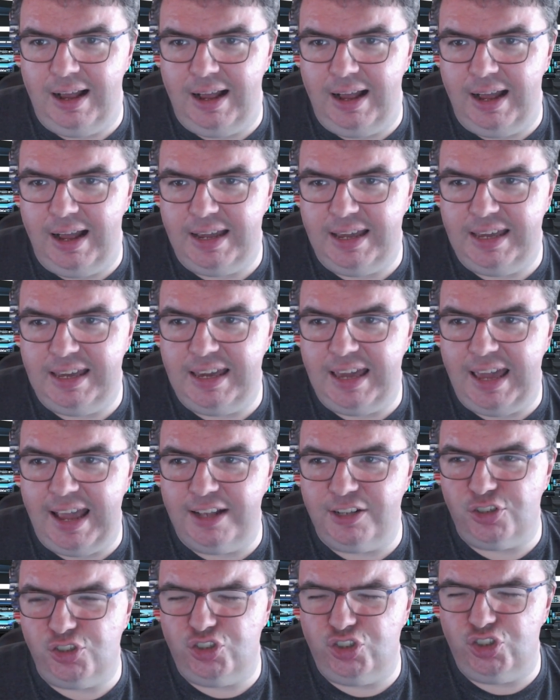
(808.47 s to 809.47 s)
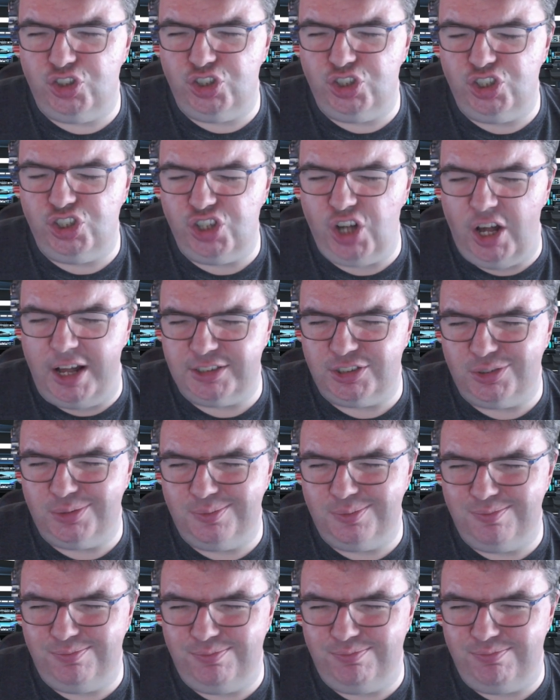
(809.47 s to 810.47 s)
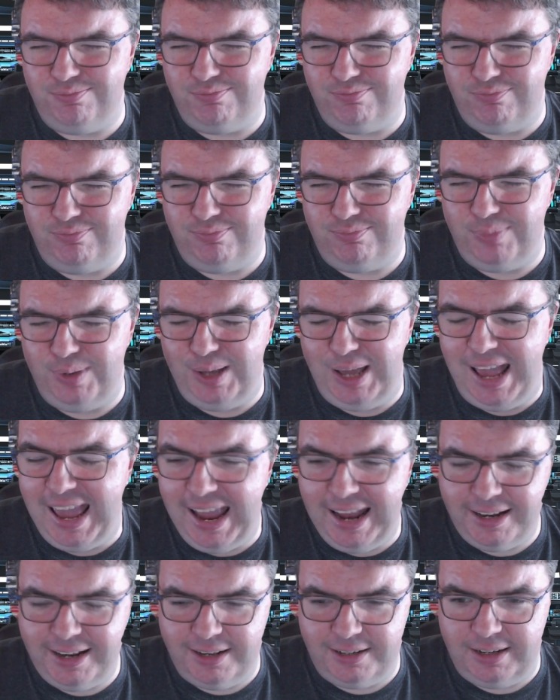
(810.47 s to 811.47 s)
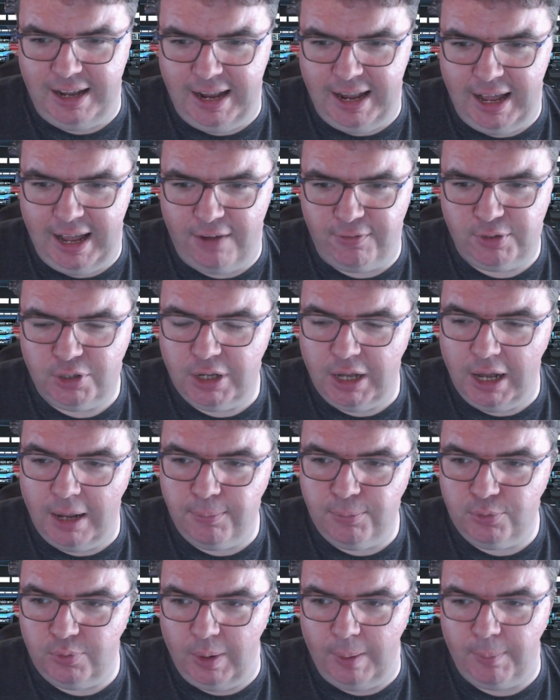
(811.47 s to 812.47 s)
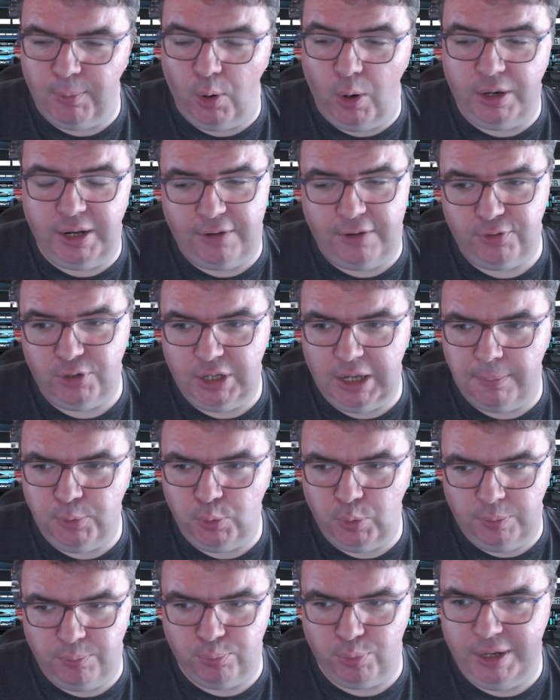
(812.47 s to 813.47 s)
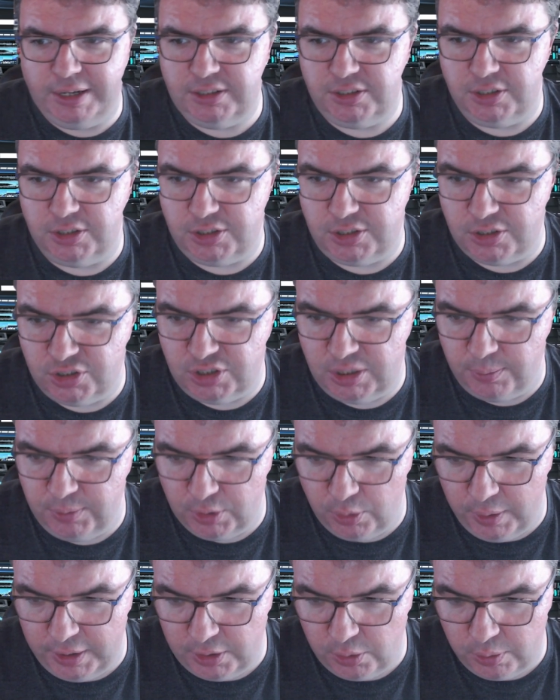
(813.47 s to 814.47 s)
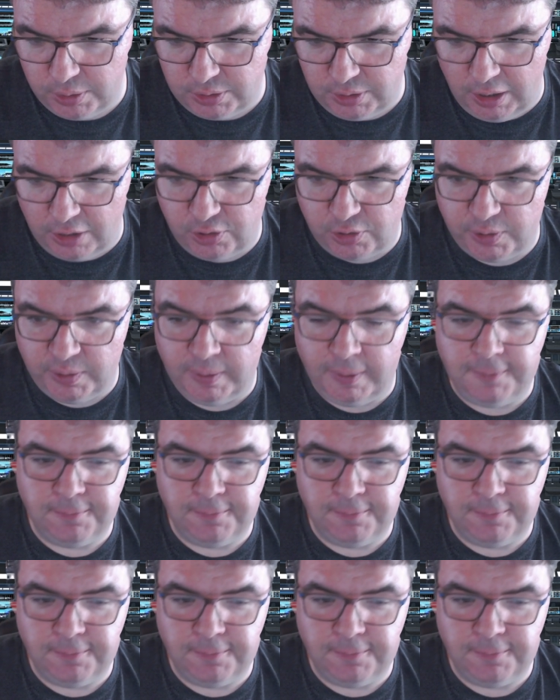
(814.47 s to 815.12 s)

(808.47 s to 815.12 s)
I can't just hate it. I have to come I'm going to have to come to embrace this in some degree or another.